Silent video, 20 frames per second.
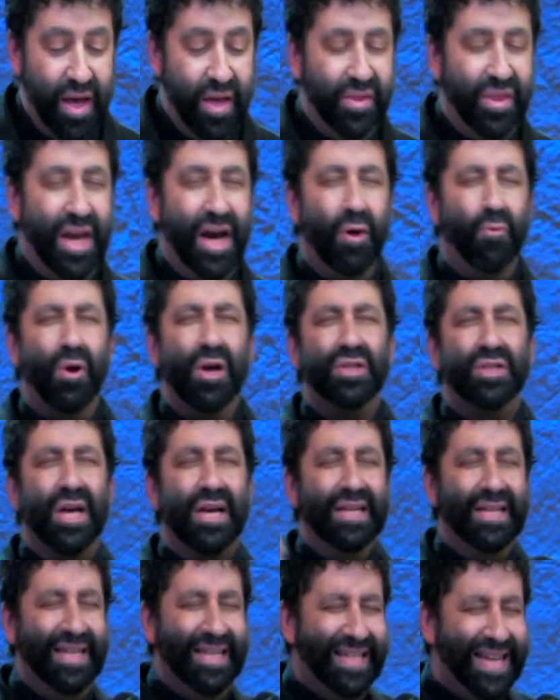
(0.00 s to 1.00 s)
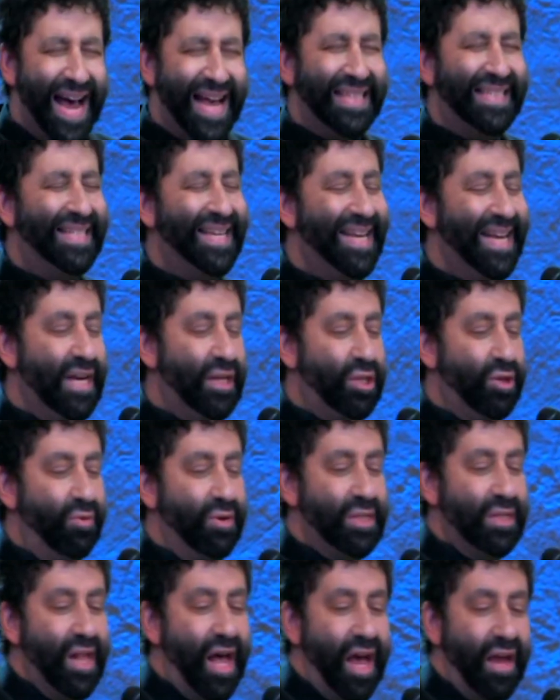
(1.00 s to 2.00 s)
There was a destiny to
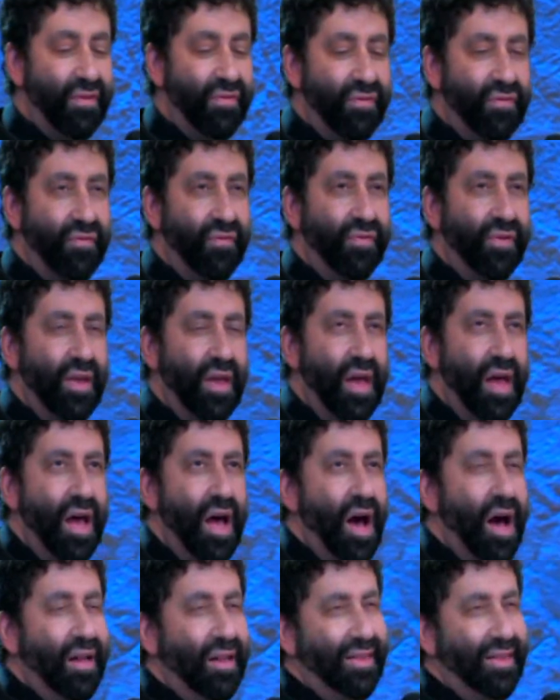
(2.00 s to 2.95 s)
his life, a